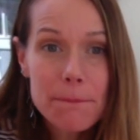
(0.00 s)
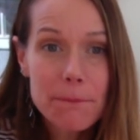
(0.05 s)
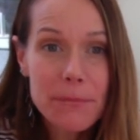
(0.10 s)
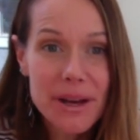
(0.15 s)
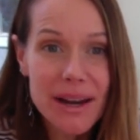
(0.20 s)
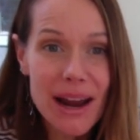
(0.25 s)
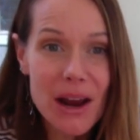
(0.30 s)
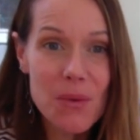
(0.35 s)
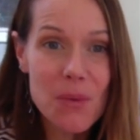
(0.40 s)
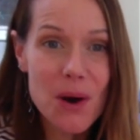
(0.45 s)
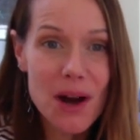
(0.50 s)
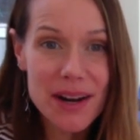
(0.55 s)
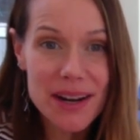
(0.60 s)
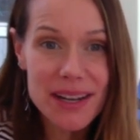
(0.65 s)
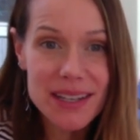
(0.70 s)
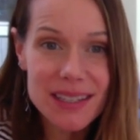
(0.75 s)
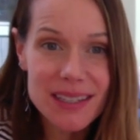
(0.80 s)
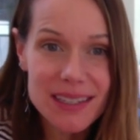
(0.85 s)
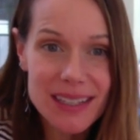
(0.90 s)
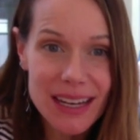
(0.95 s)
But I want
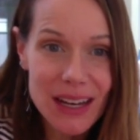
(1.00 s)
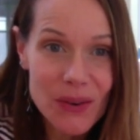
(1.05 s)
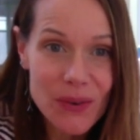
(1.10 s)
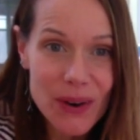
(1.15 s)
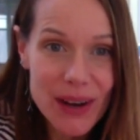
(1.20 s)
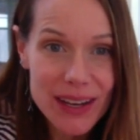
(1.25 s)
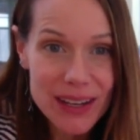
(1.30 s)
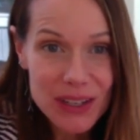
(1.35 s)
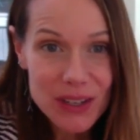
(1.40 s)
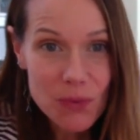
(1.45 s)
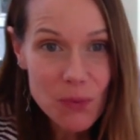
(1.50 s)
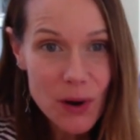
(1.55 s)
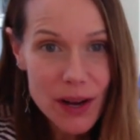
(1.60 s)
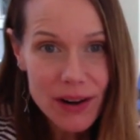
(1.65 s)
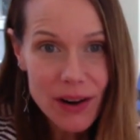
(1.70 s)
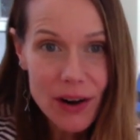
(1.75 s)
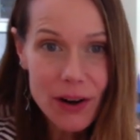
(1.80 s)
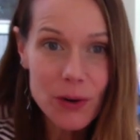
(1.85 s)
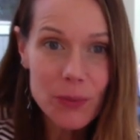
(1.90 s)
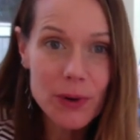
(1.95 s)
to see what
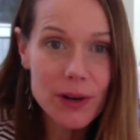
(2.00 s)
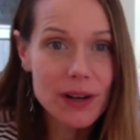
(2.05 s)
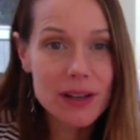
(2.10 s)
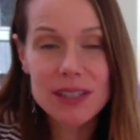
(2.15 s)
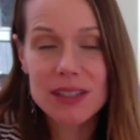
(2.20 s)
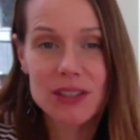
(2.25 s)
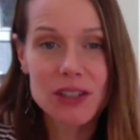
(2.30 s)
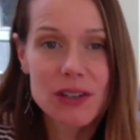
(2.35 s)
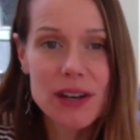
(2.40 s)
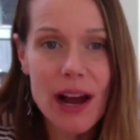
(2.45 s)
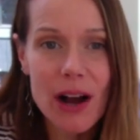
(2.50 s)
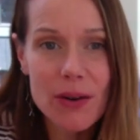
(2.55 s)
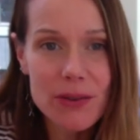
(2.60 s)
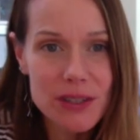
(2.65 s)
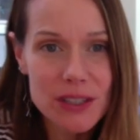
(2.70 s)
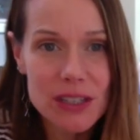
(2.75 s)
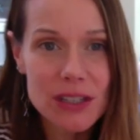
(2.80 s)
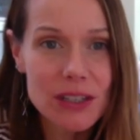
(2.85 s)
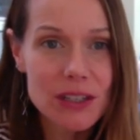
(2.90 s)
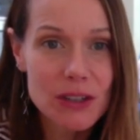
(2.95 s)
what artwork stood
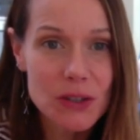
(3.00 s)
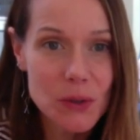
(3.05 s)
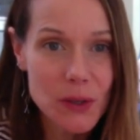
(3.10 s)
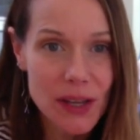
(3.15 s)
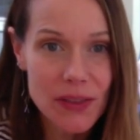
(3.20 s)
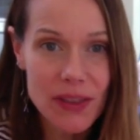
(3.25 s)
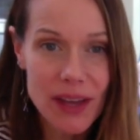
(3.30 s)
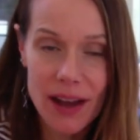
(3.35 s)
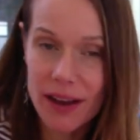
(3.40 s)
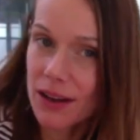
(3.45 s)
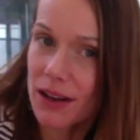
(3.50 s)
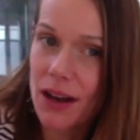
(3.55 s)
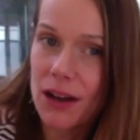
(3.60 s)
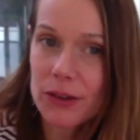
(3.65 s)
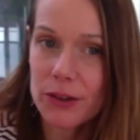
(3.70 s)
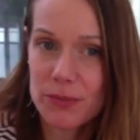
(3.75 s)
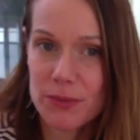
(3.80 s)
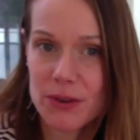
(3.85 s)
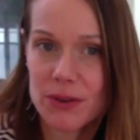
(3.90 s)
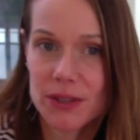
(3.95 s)
out to you in that
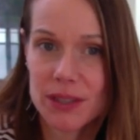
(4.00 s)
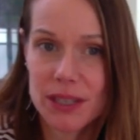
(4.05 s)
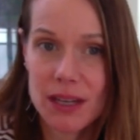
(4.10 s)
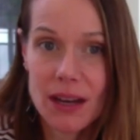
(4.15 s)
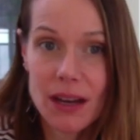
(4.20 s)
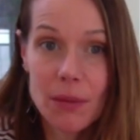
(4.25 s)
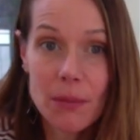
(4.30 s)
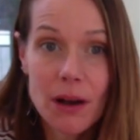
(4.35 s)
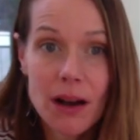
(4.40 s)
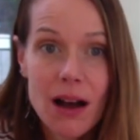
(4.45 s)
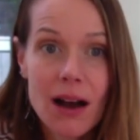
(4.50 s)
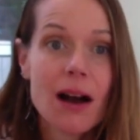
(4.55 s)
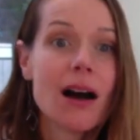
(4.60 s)
color museum.